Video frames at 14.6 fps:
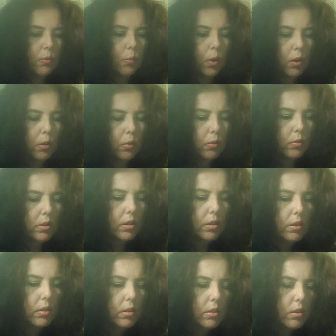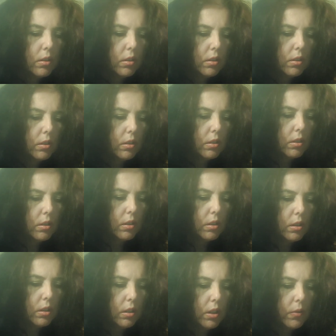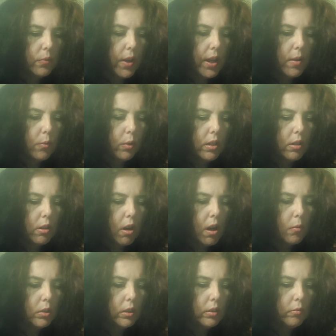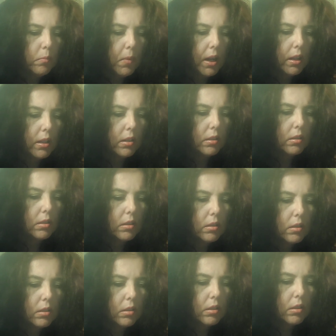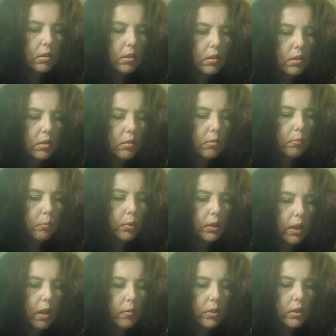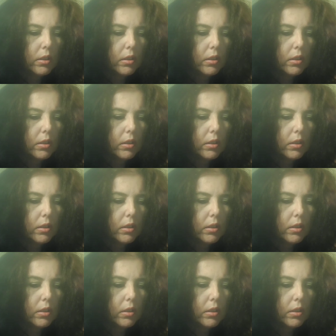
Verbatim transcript: wrote a favorite novel of mine, Beloved.